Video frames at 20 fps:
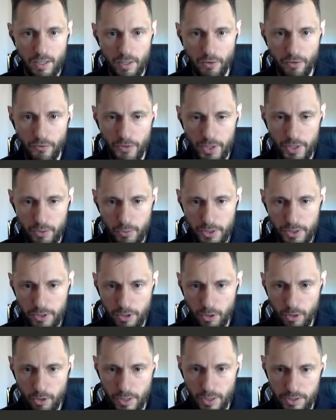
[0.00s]
And there we
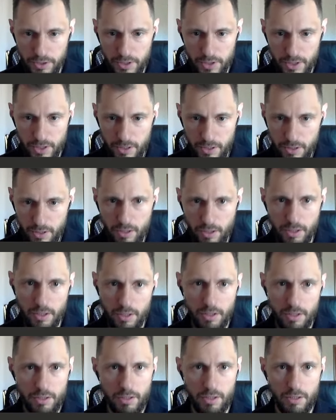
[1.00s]
go. I think,
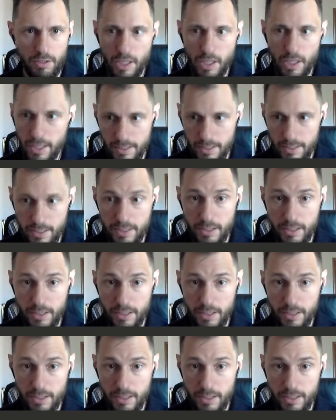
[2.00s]
I